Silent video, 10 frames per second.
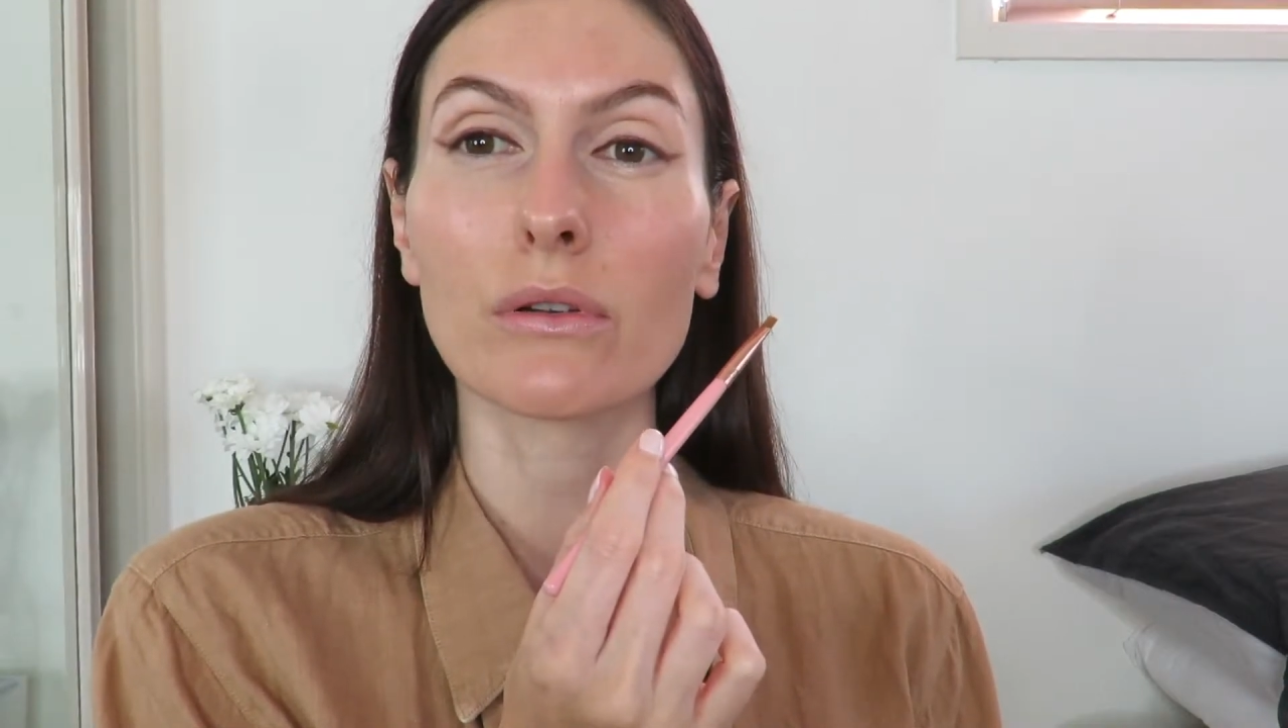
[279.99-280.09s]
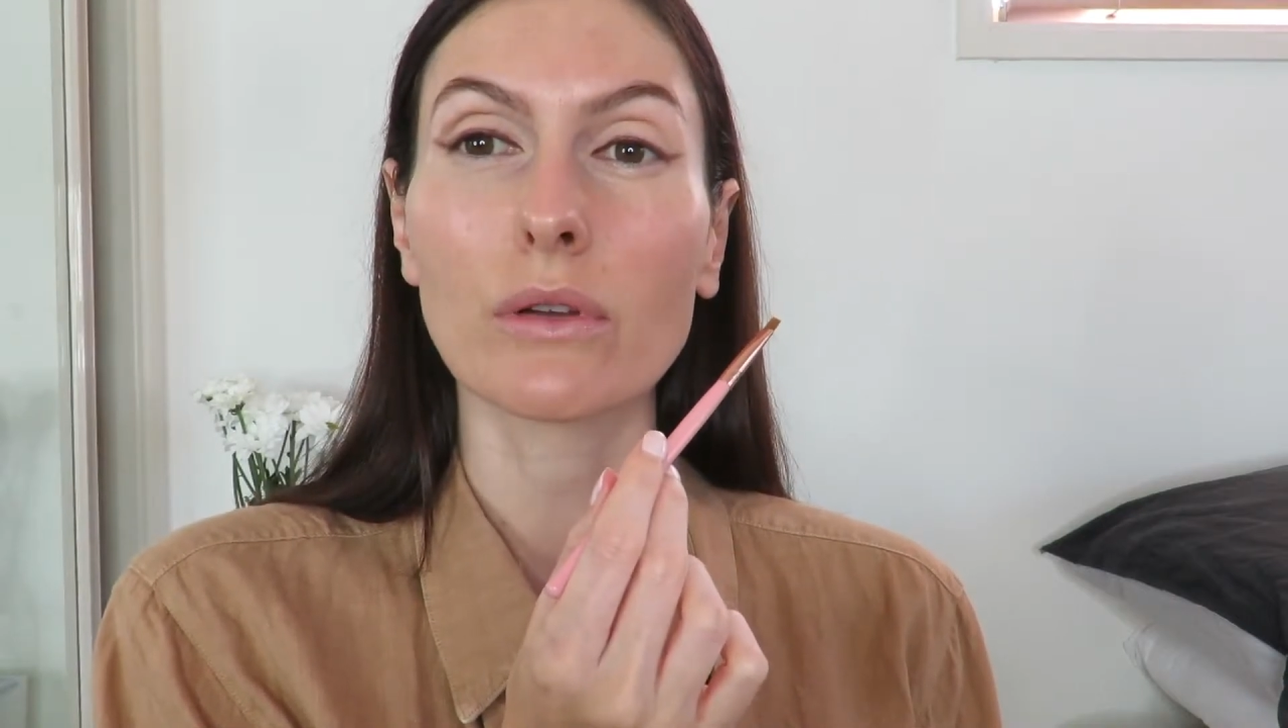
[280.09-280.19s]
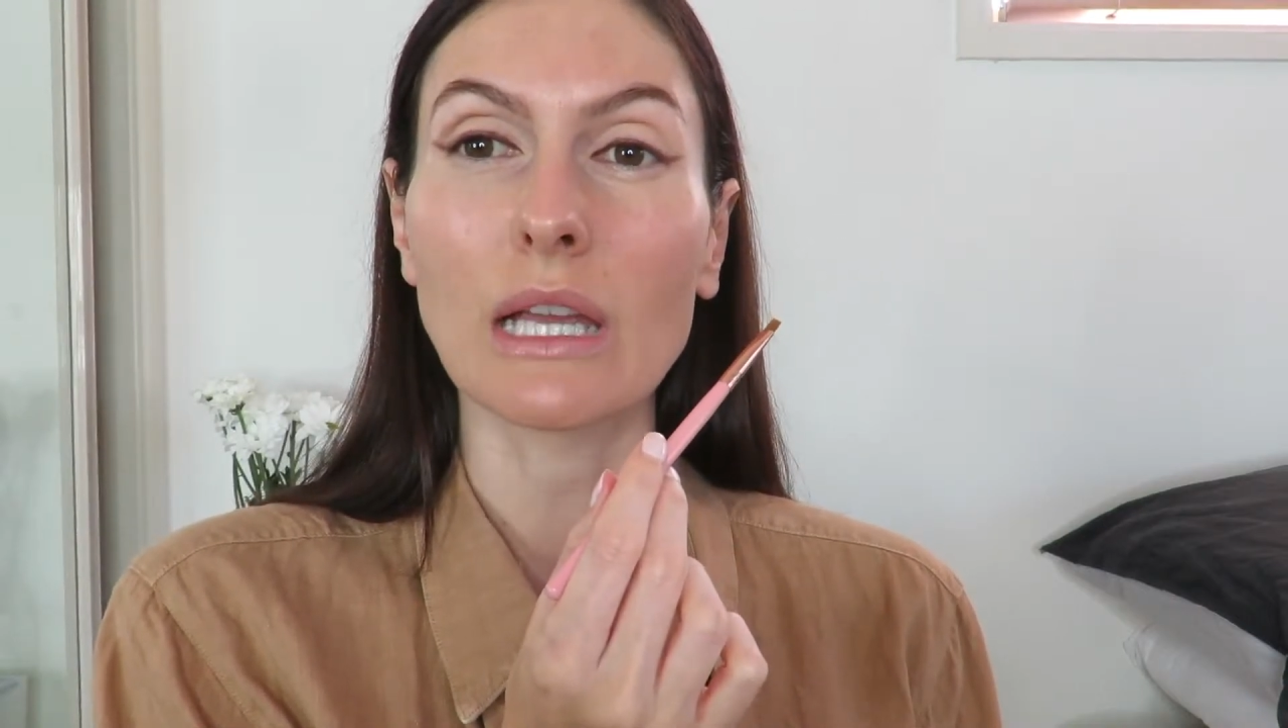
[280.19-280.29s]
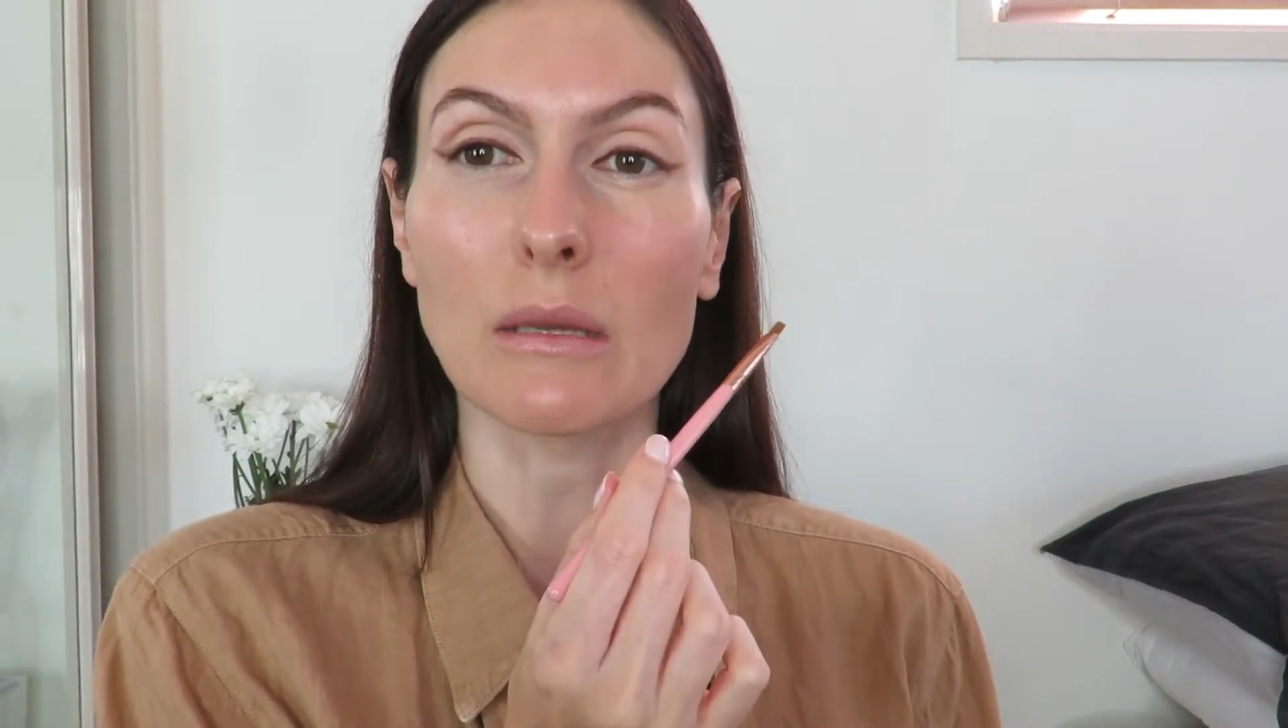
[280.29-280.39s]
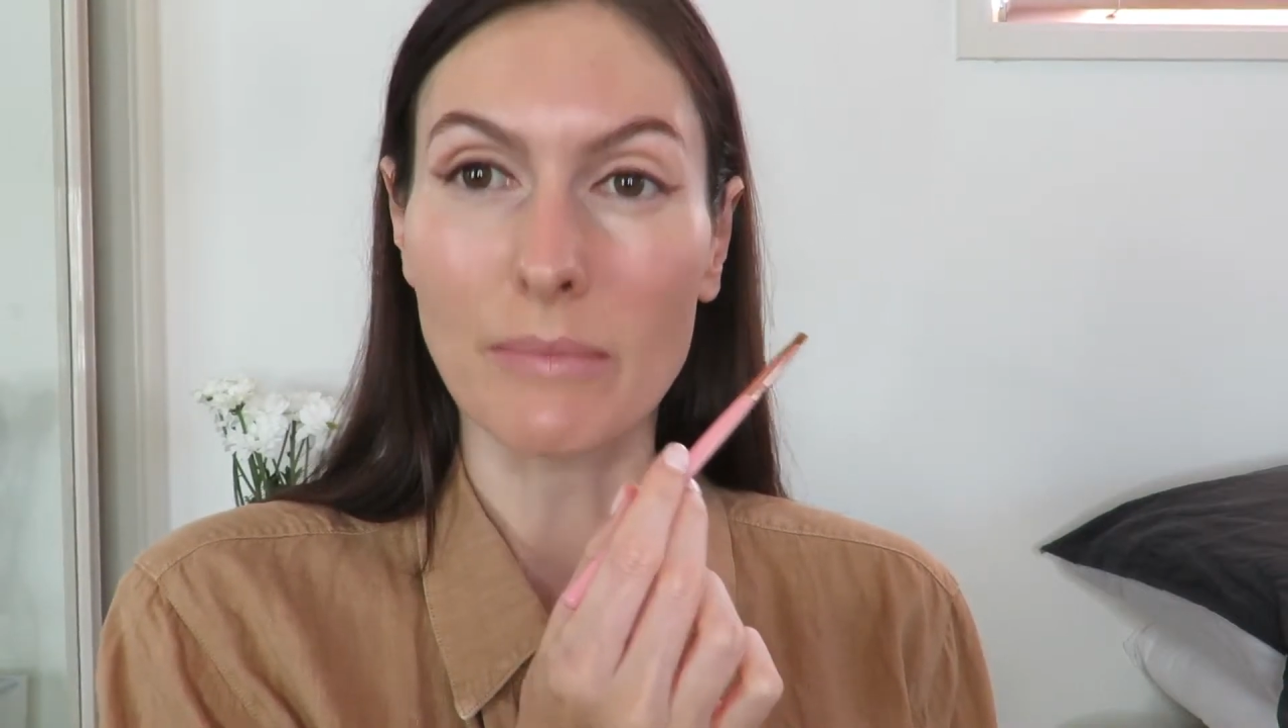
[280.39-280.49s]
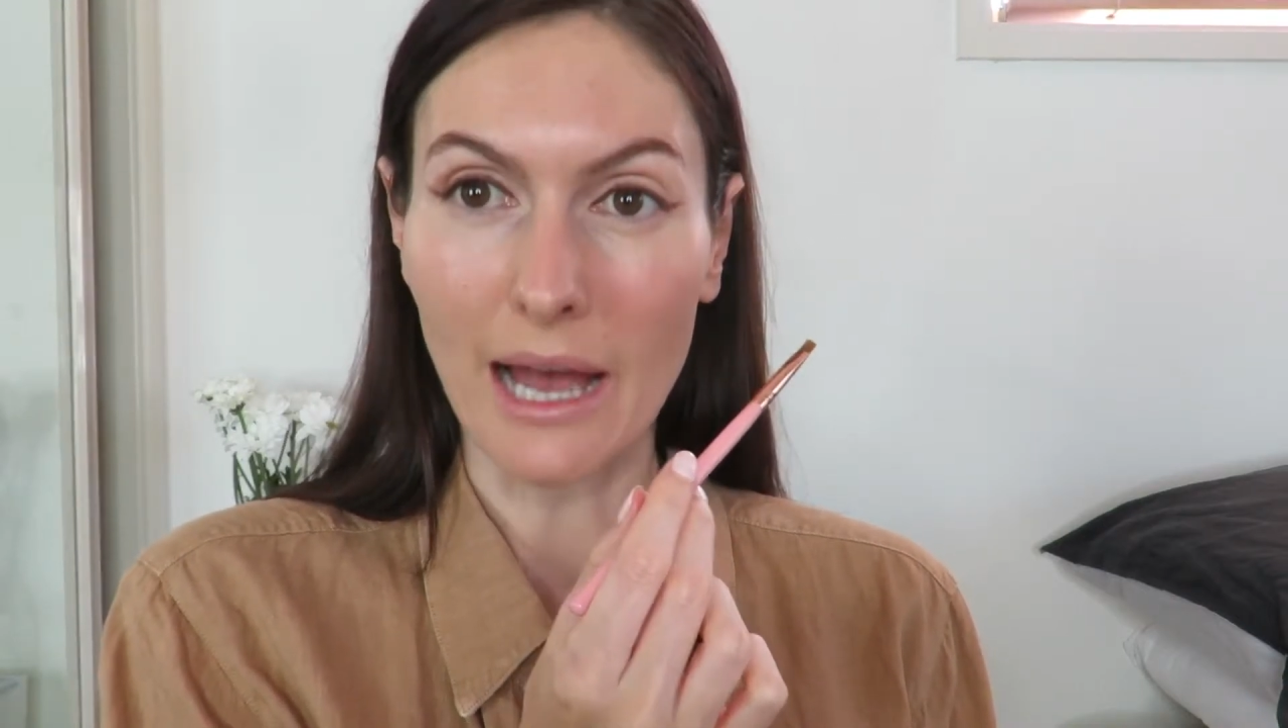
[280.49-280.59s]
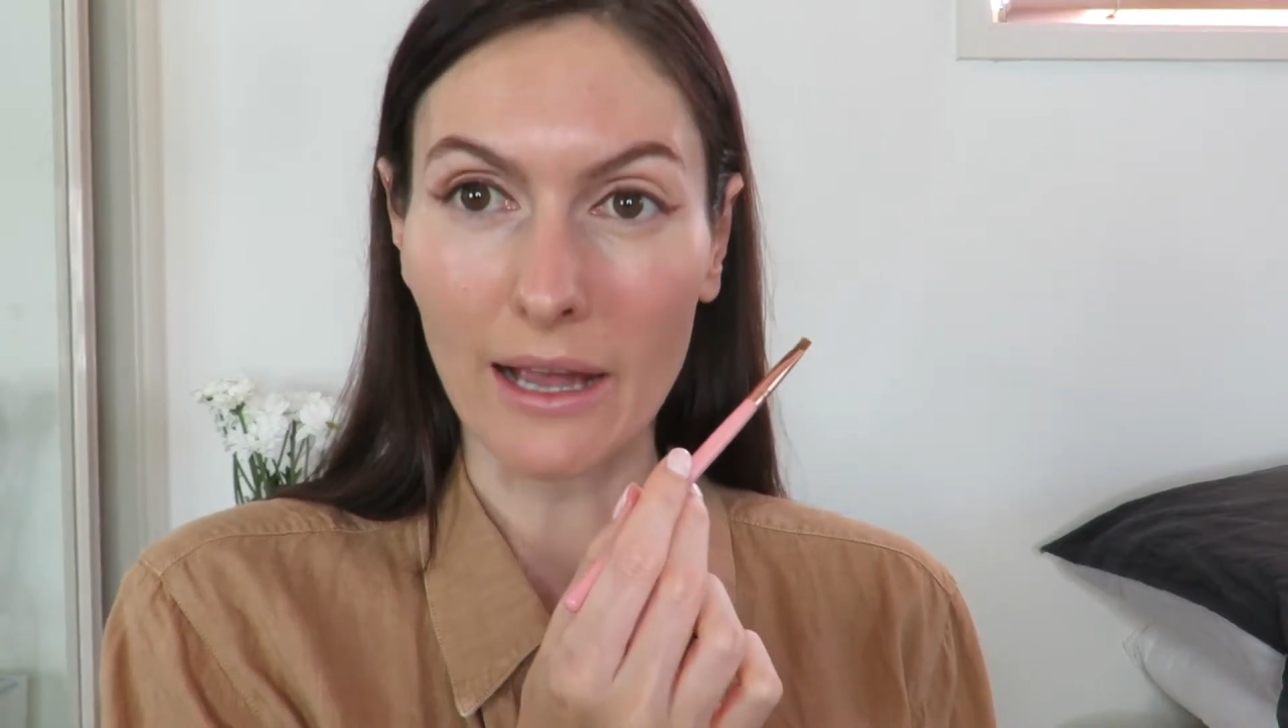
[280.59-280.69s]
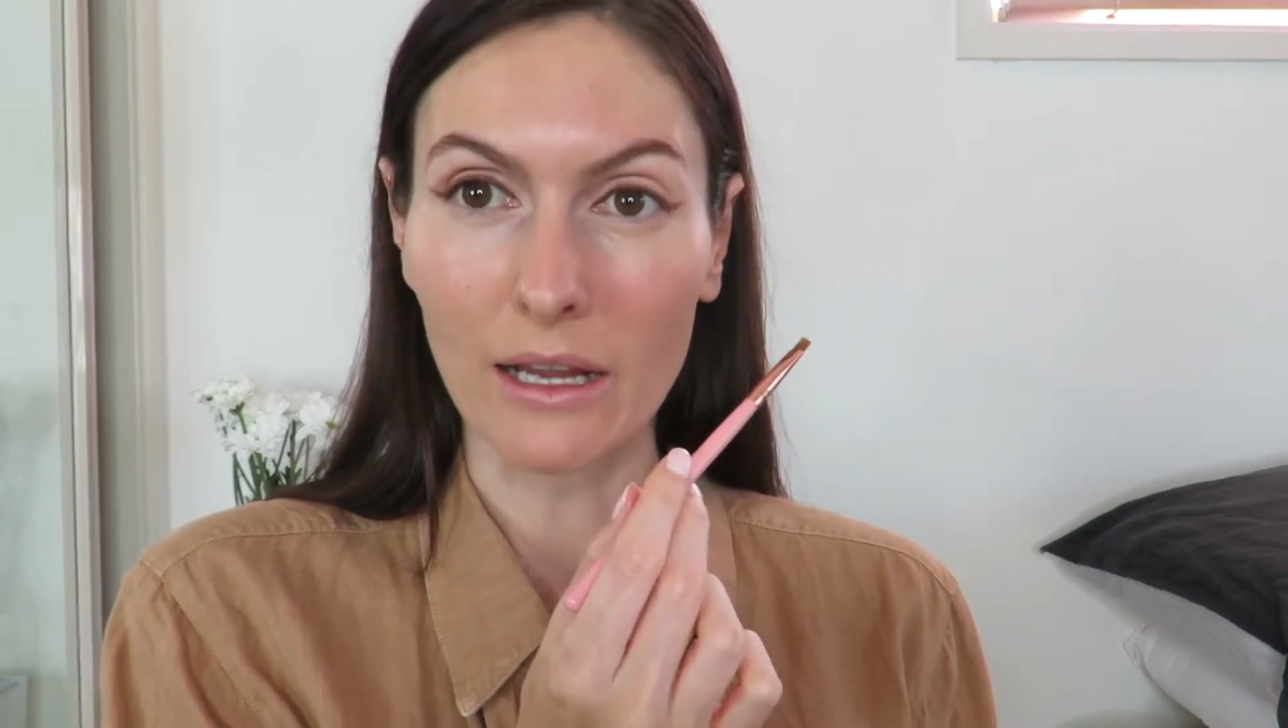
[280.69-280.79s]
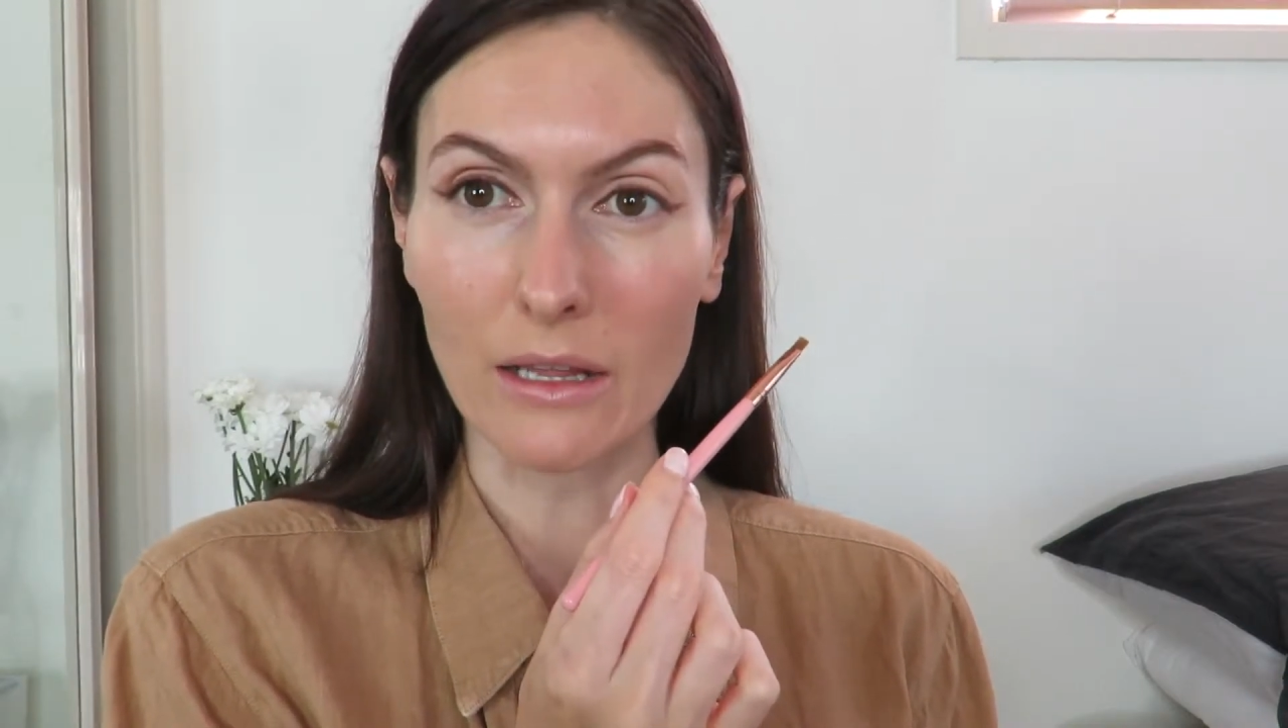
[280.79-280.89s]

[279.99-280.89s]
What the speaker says: looking back